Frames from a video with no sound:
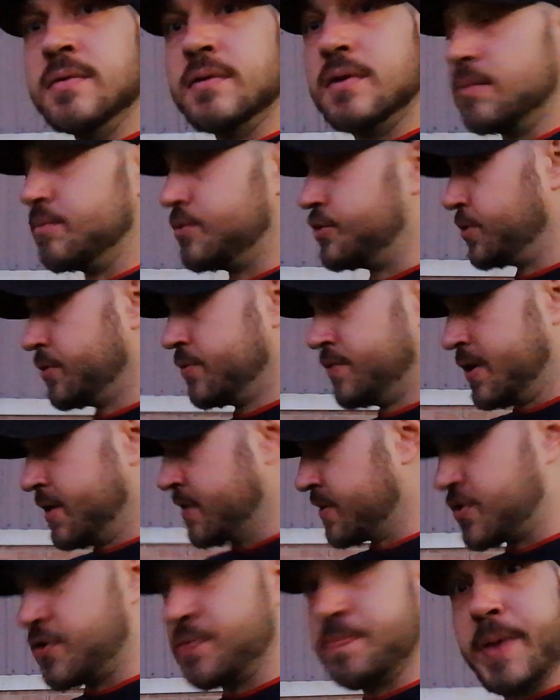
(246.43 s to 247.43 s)
I'm sure they're
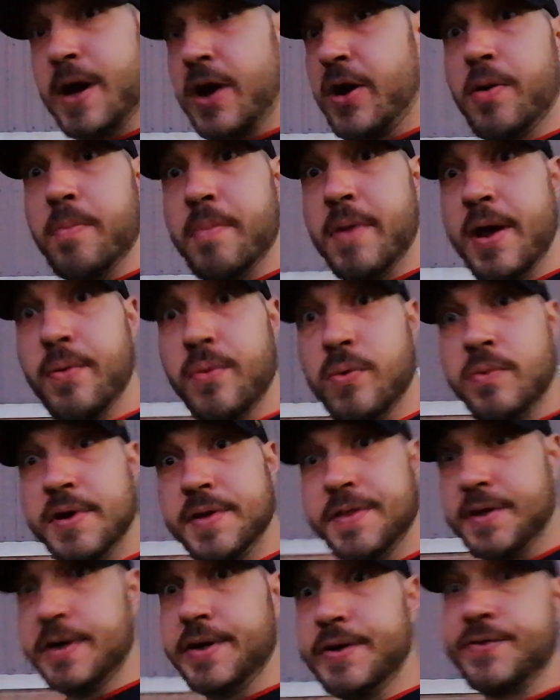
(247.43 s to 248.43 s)
experimenting
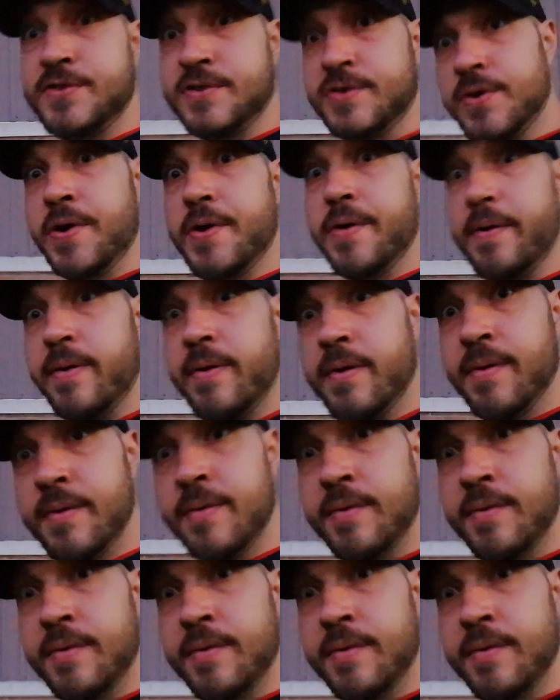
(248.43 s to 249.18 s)
with it at CERN.